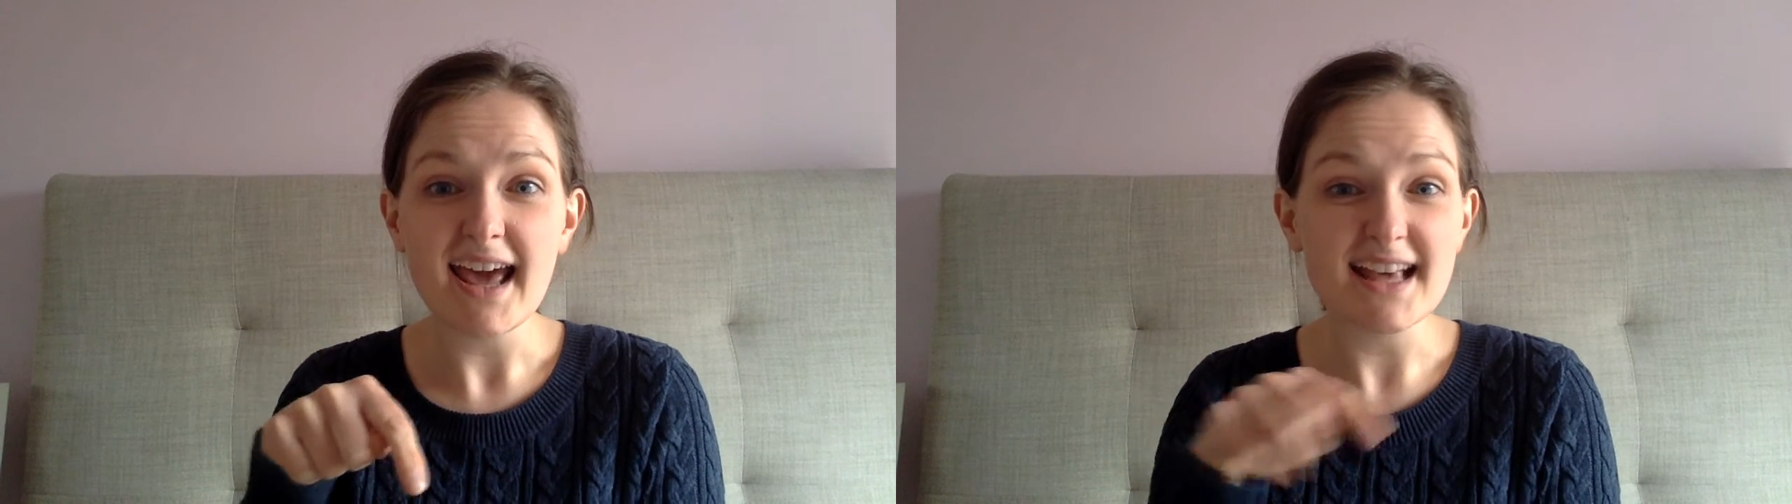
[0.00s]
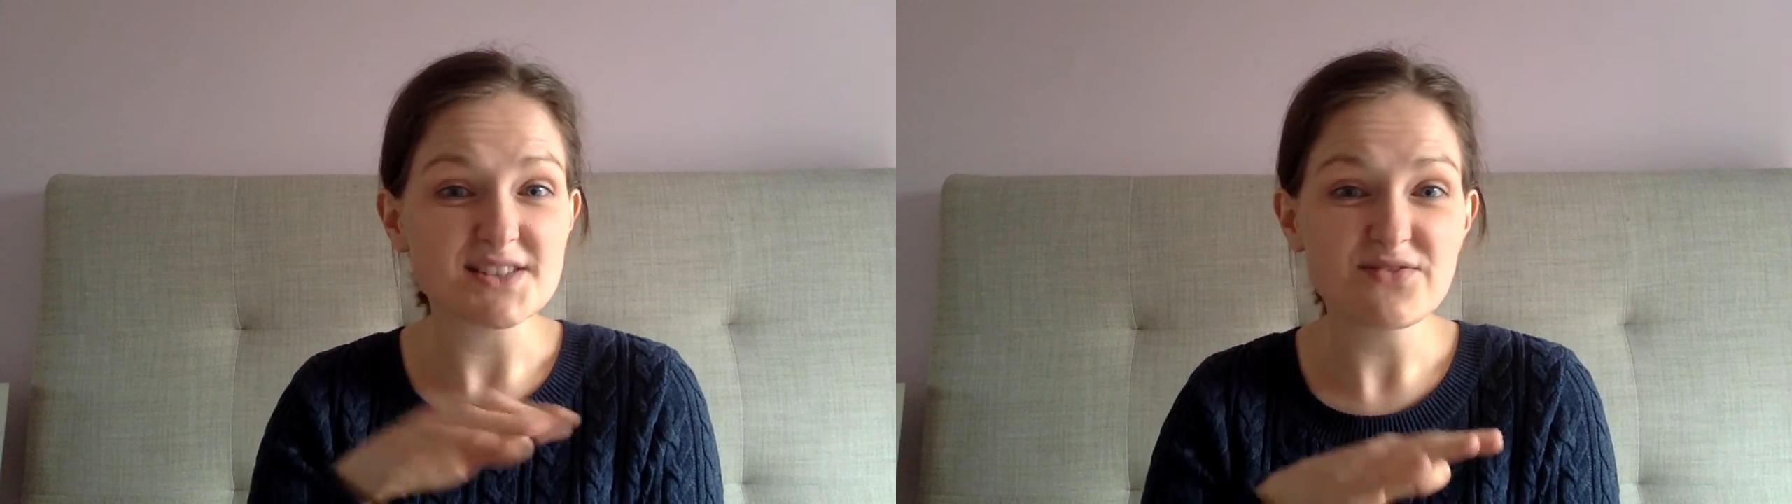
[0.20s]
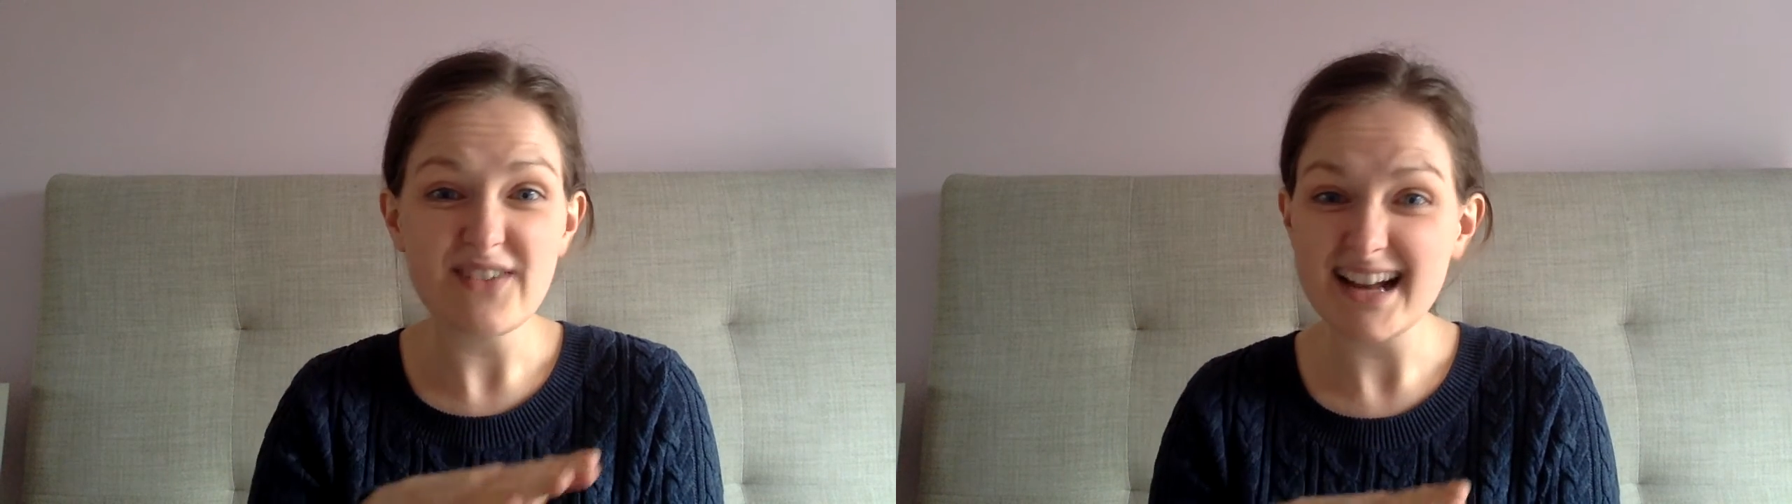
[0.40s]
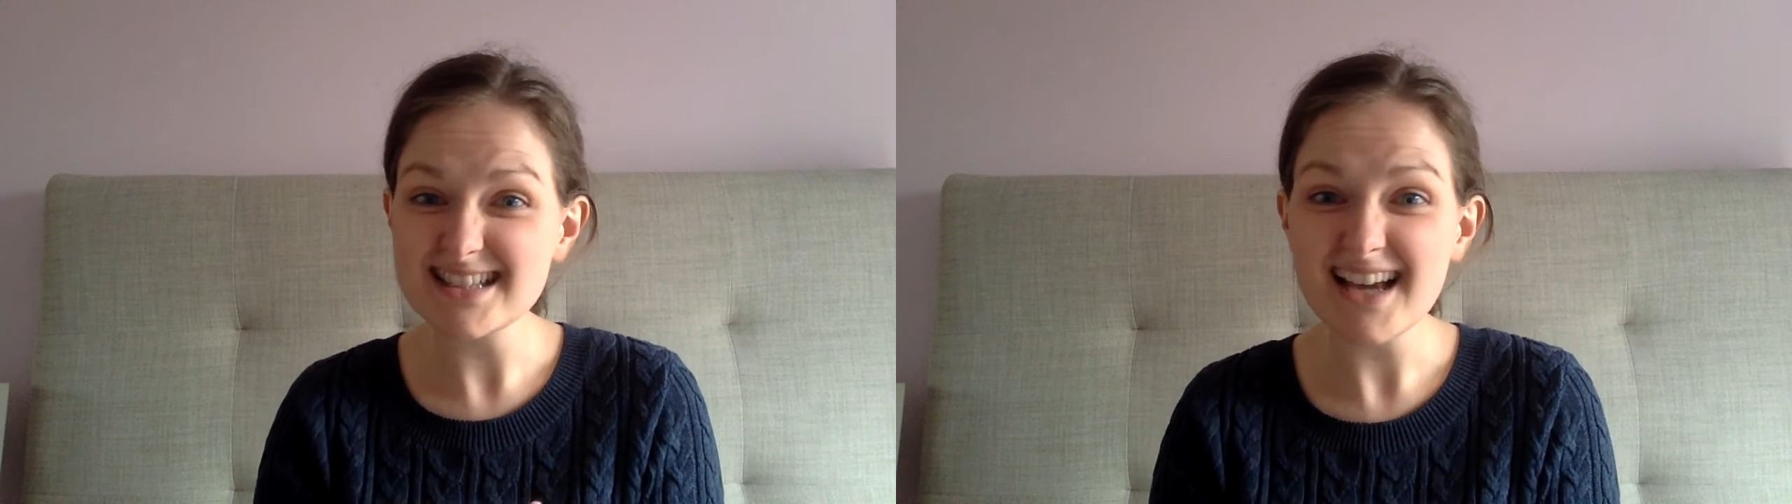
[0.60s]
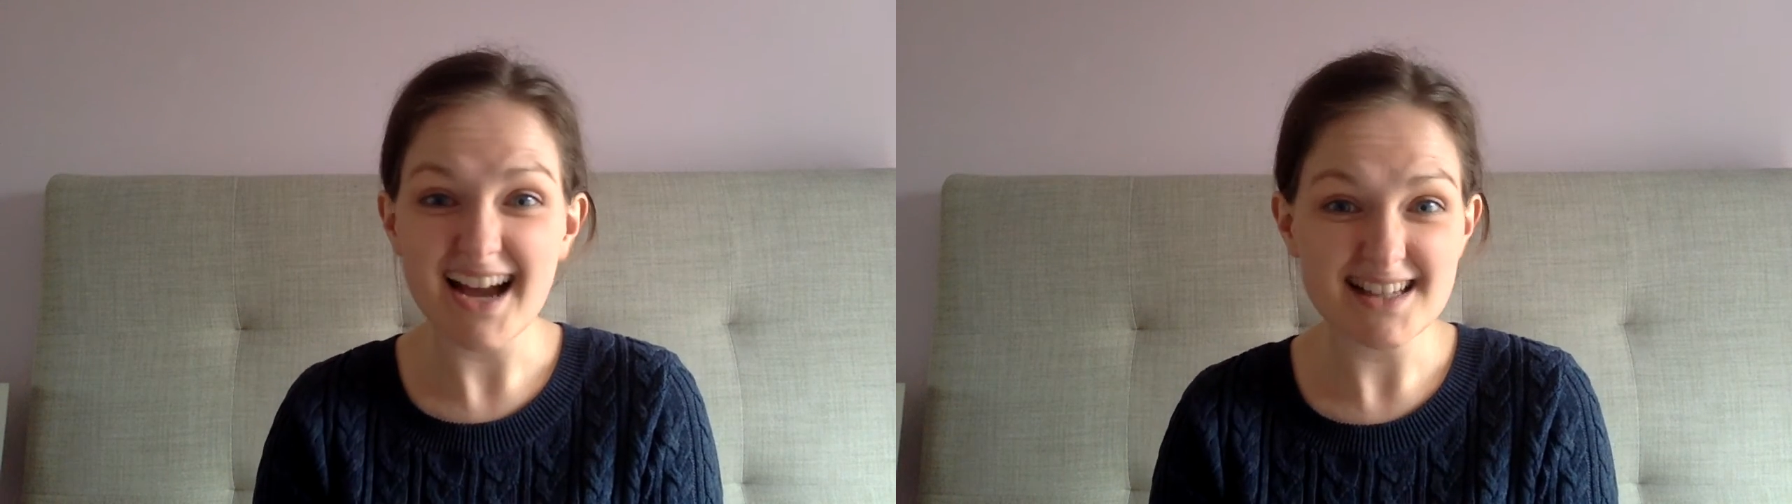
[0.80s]
It's
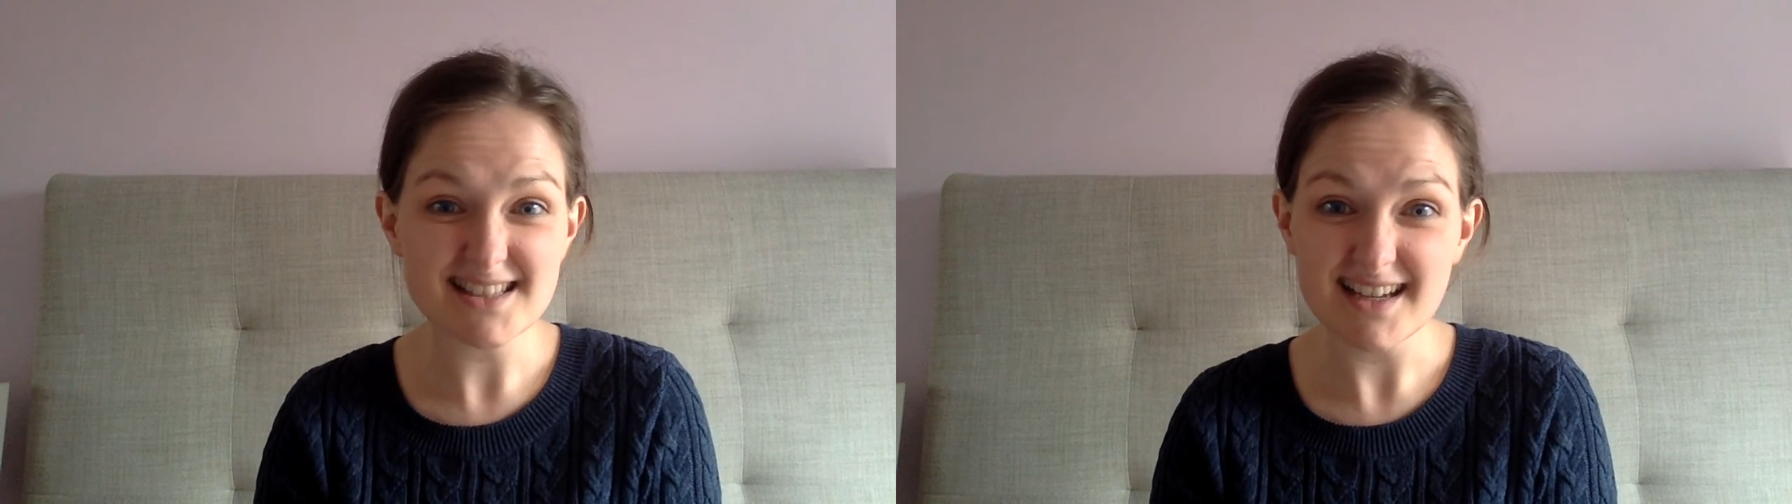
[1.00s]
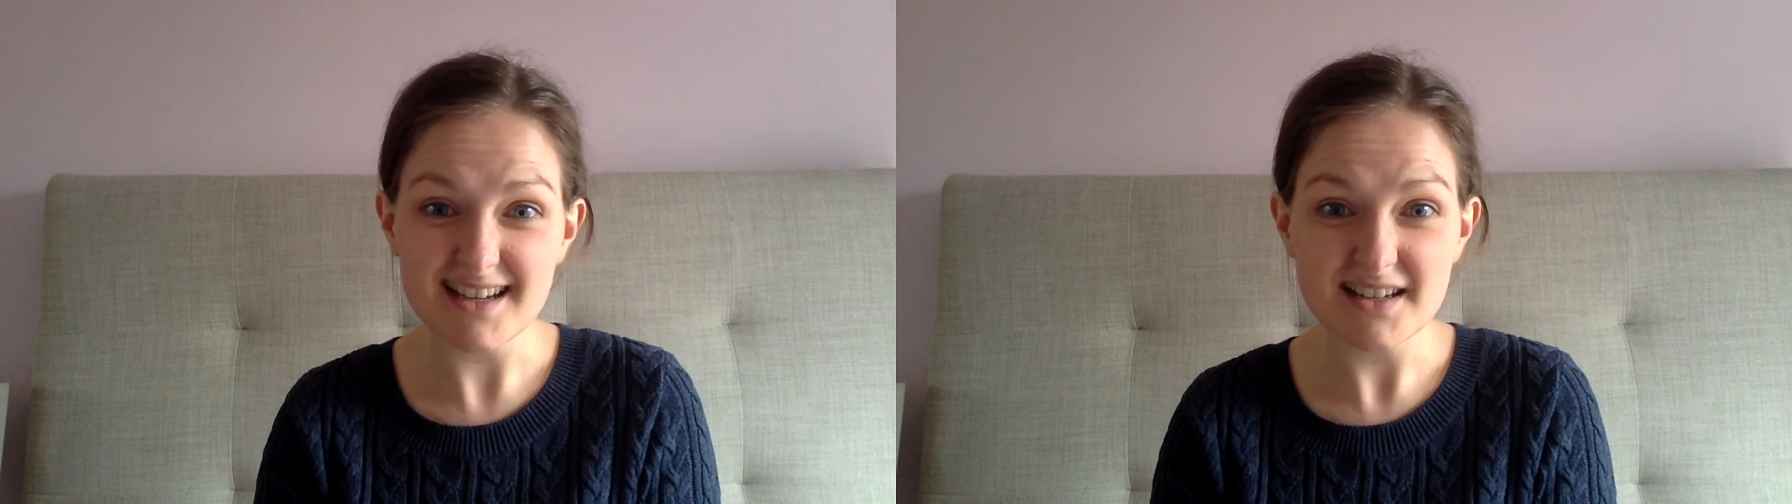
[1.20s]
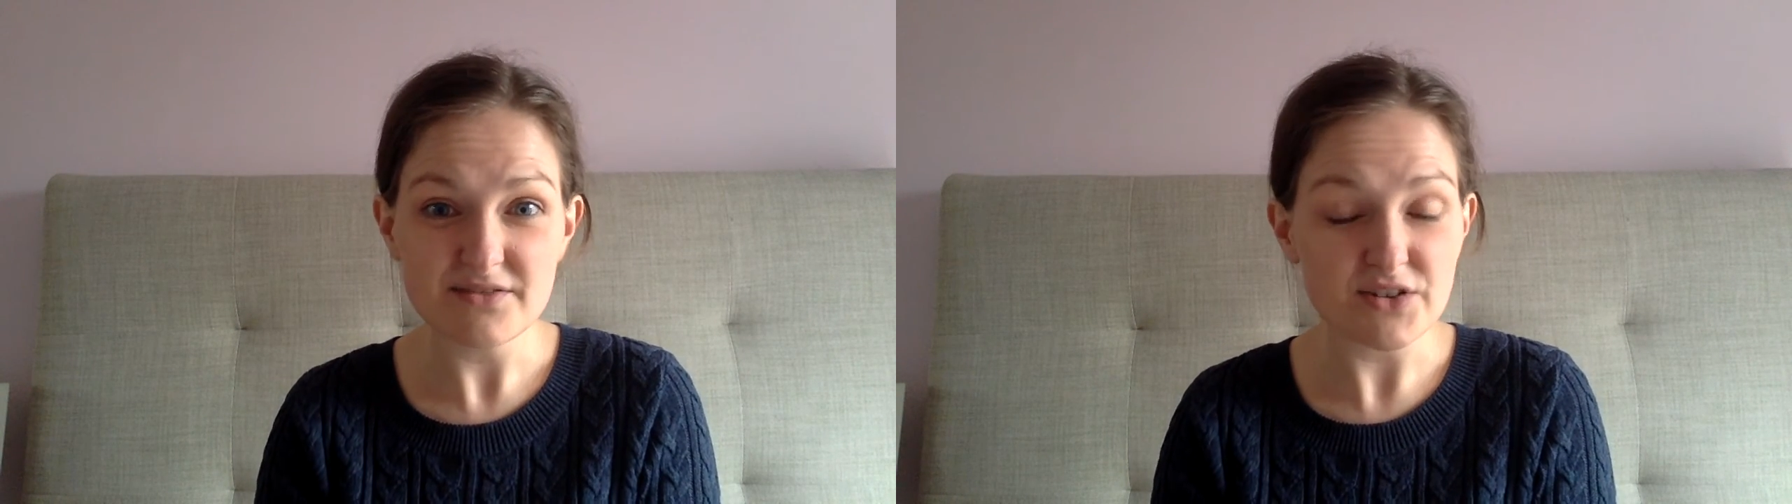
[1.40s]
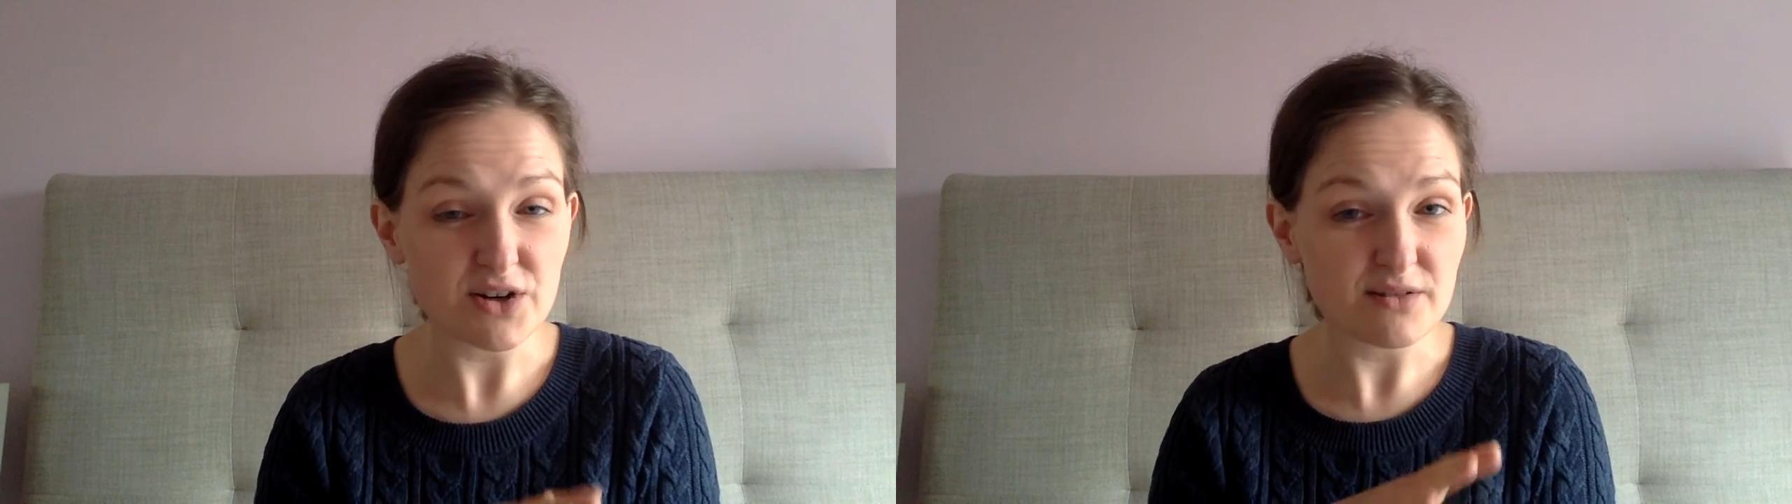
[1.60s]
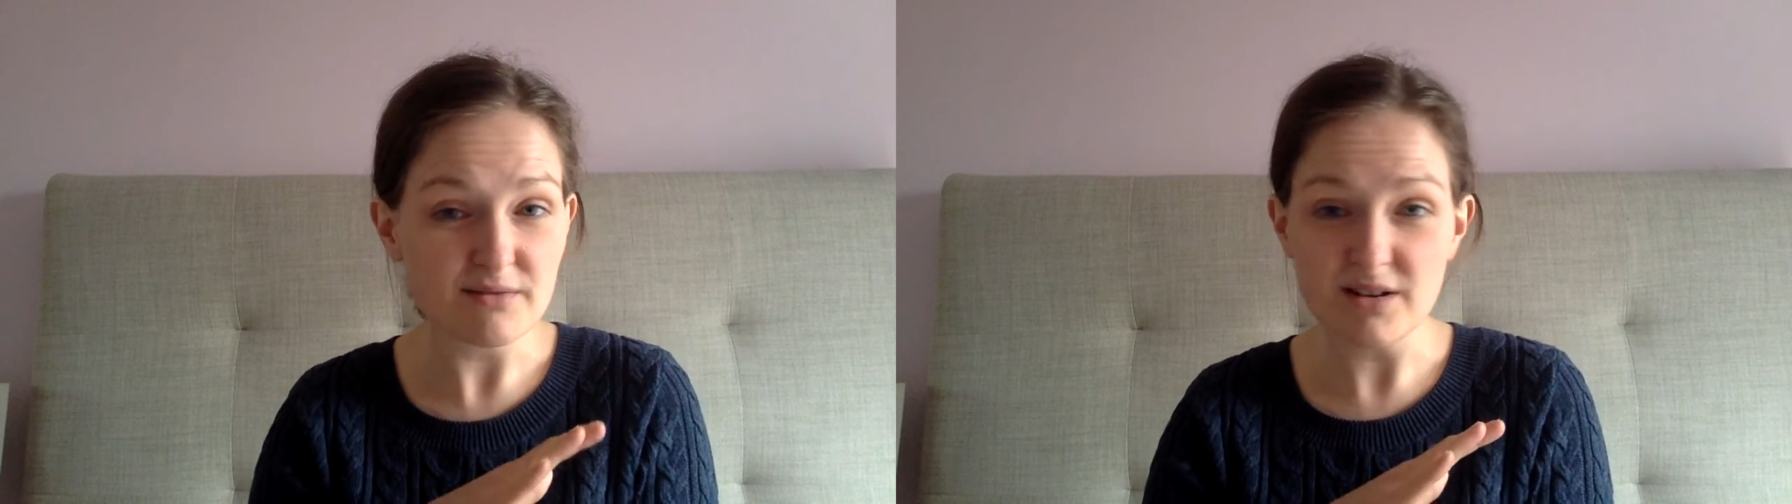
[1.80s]
fantastic for